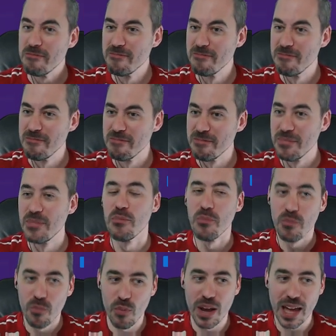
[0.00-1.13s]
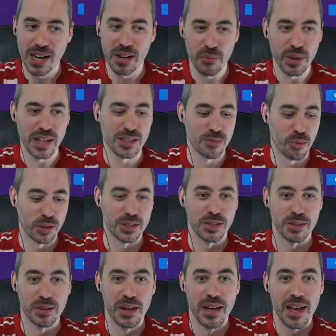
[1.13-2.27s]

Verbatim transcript: Mm, we got we got some work to do.